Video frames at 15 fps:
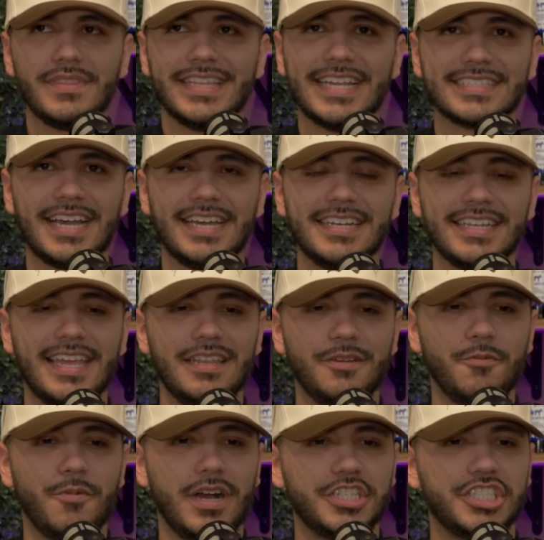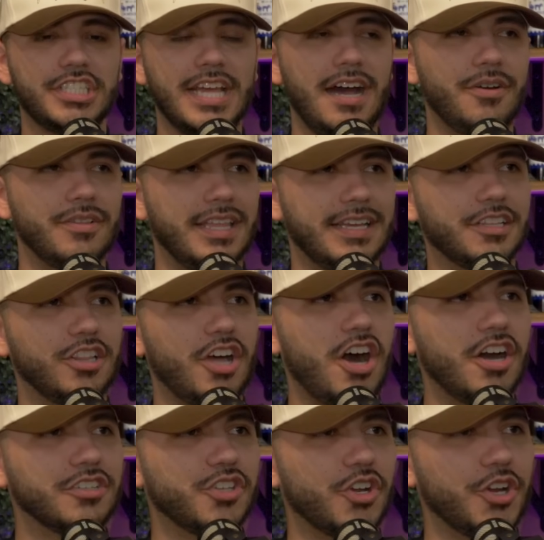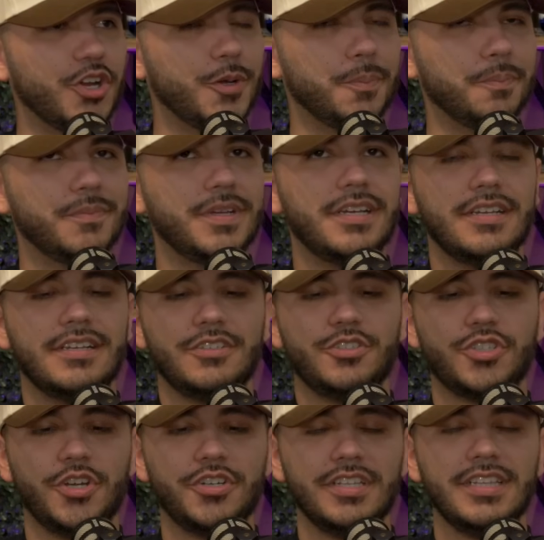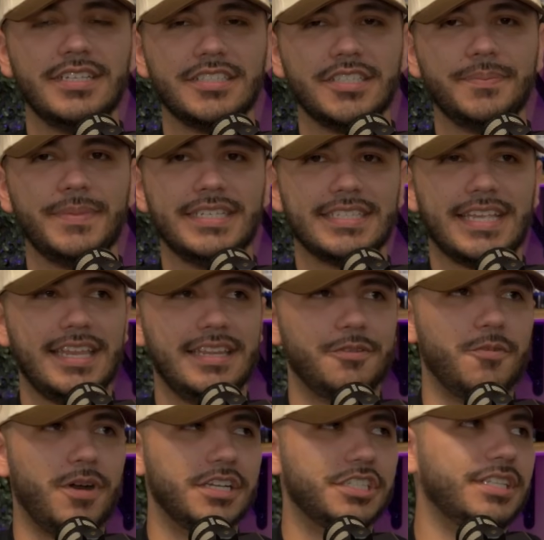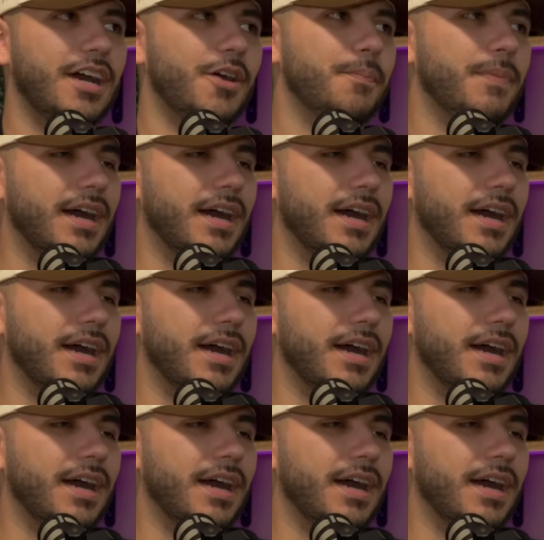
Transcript: that's kind of getting washed out. Like long term journalism is getting washed out.